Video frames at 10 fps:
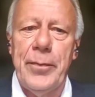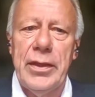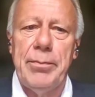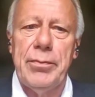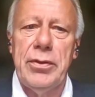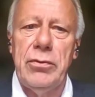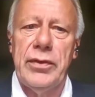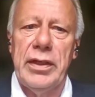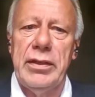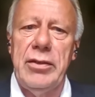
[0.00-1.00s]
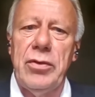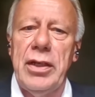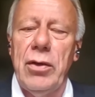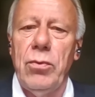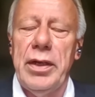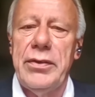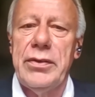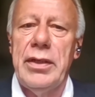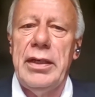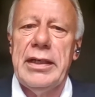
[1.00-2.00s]
The proof that nuclear
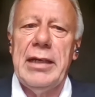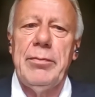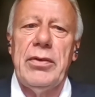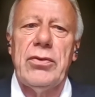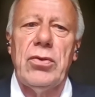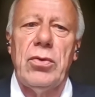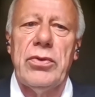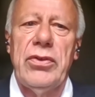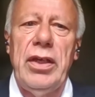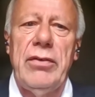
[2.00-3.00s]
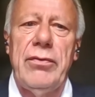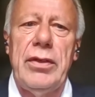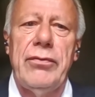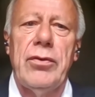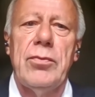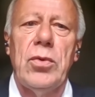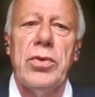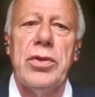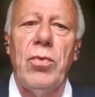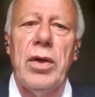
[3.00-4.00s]
waste can be stored safely for
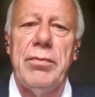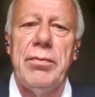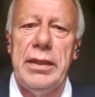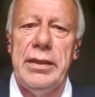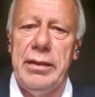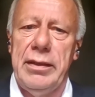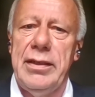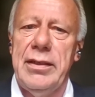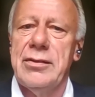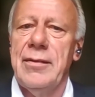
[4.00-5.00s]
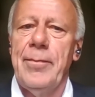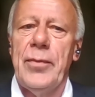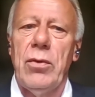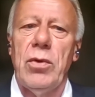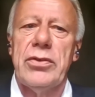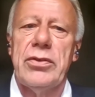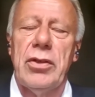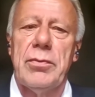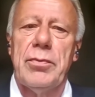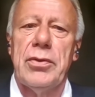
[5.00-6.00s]
more than 1 million years was
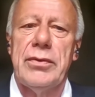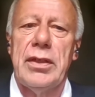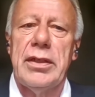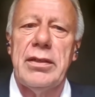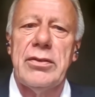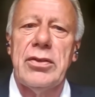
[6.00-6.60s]
not provided.